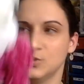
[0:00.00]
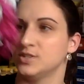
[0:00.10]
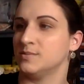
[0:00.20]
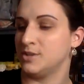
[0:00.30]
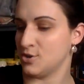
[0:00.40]
use
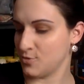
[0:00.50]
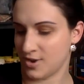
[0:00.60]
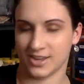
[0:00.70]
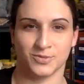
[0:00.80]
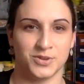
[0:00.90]
them, you know, or
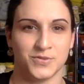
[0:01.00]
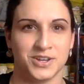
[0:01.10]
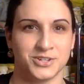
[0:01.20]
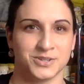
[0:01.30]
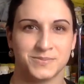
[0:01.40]
I can
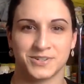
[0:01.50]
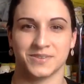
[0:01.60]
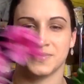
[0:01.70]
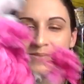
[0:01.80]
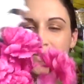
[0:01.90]
rearrange them or
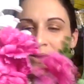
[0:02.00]
something.